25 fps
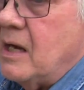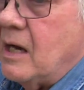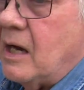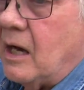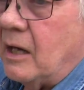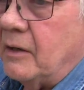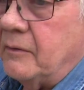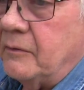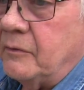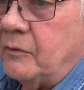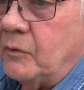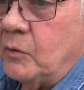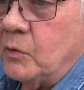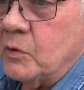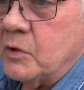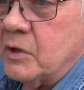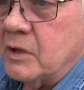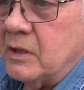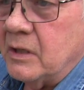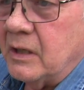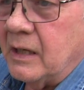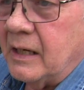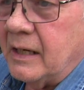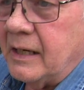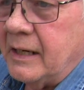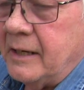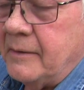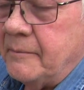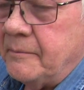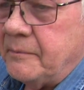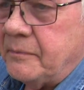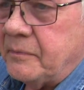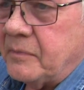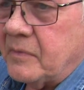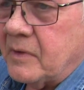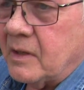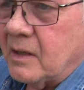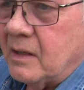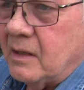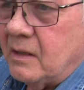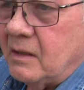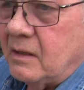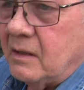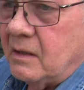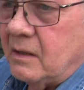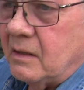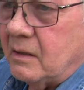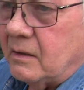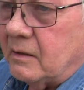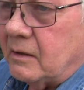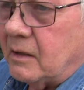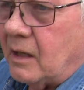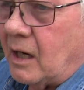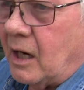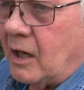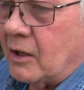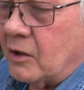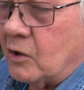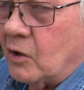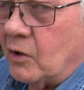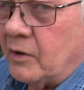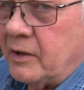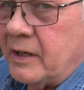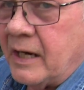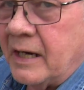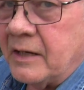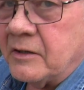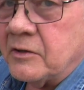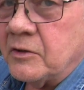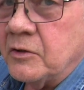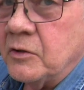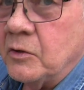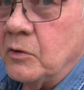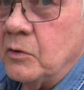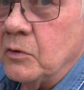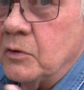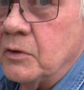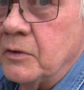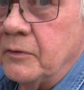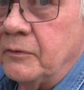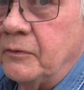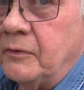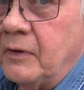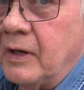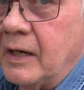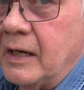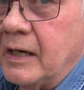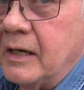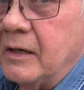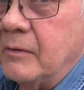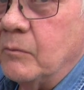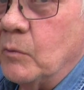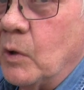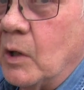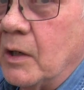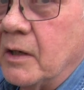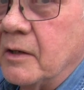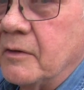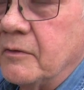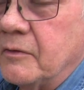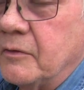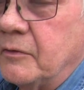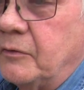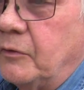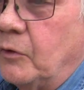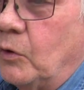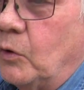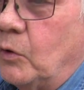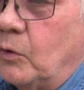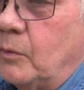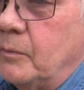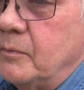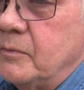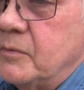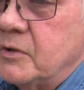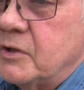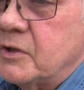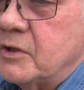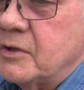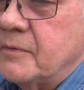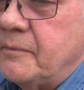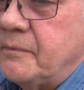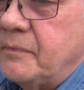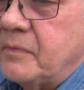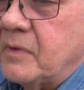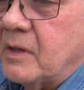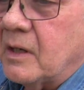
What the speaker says: Unfortunately, I got next door to fill in one of the forms